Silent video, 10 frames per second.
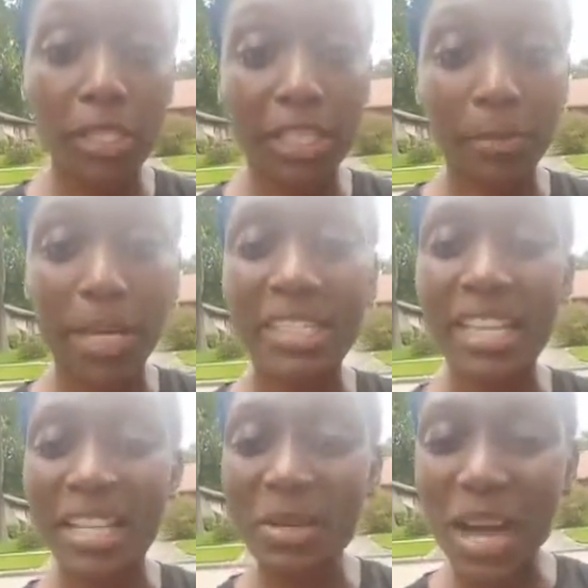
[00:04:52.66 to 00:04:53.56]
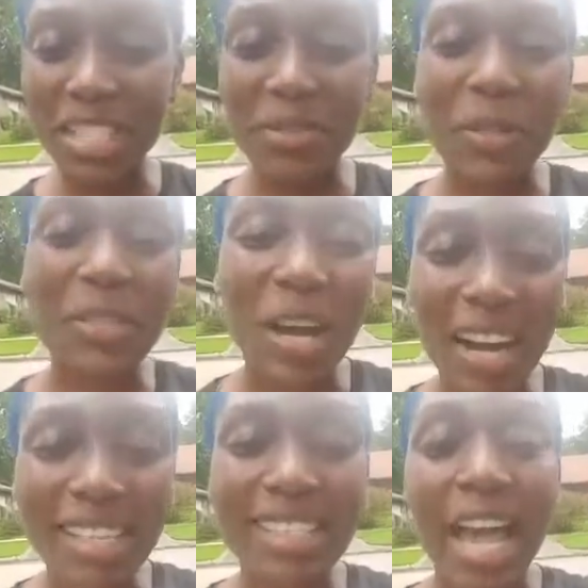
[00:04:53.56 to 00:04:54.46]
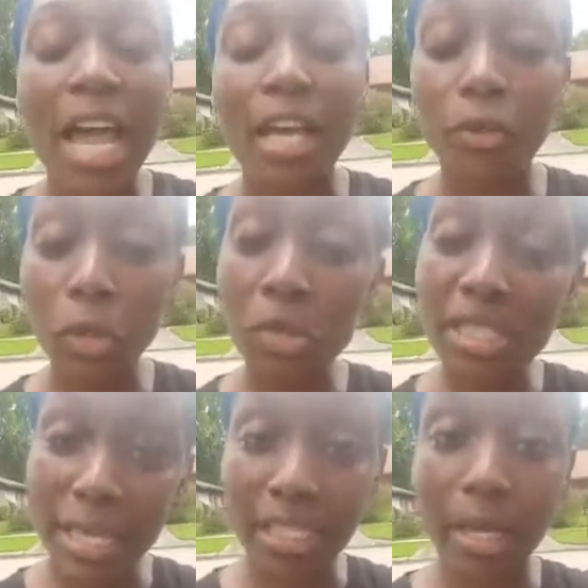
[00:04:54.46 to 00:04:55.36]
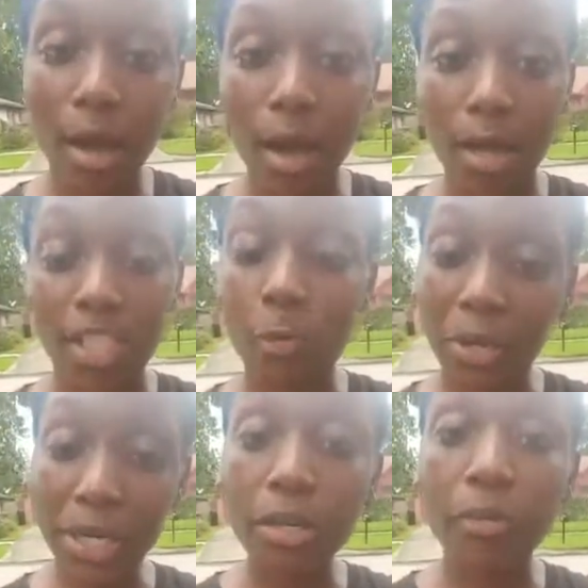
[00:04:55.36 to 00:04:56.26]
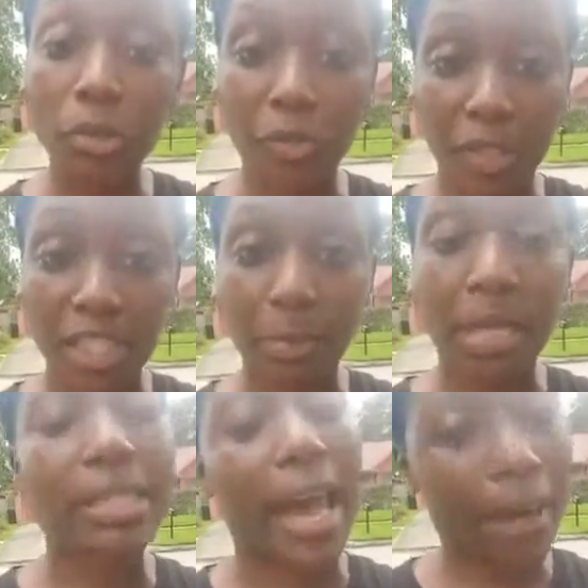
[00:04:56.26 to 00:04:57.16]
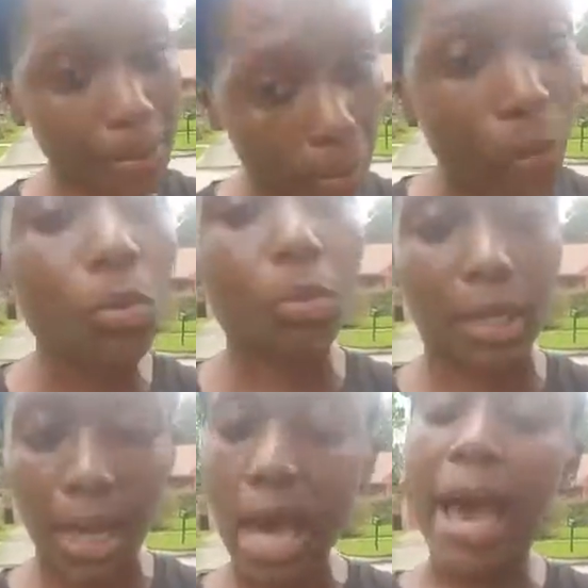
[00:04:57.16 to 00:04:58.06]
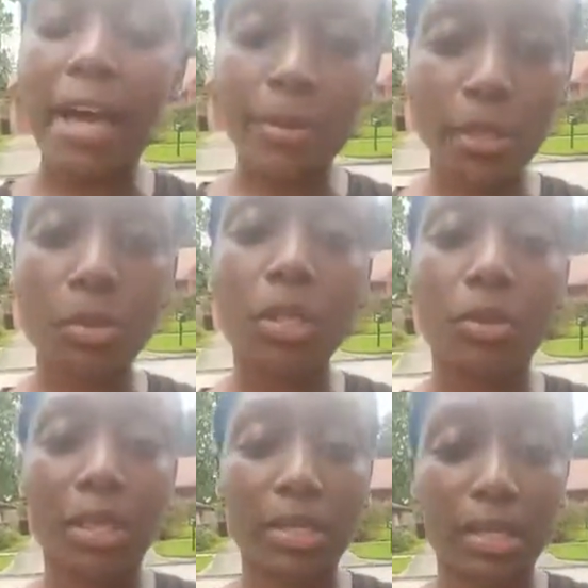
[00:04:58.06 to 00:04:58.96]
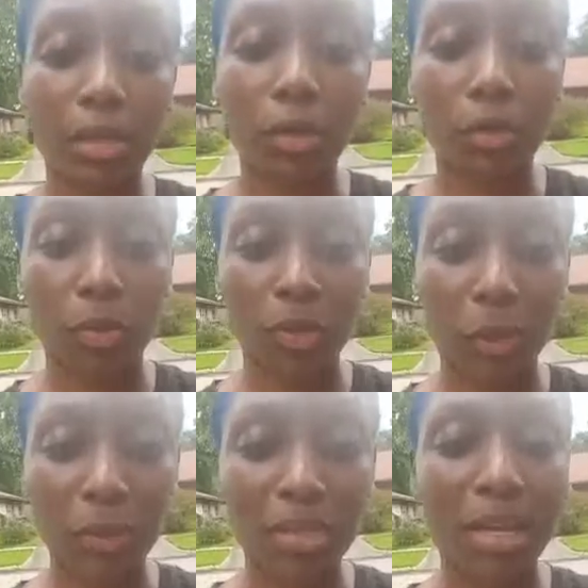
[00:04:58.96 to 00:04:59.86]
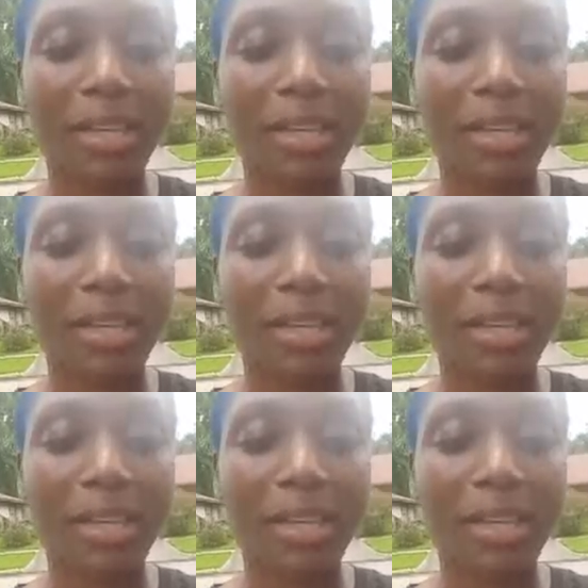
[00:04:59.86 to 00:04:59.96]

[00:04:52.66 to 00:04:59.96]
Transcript: for six minutes, thank you guys for those hearts. If you do six uh, sprint intervals for six minutes, absolutely, absolutely you can see those results.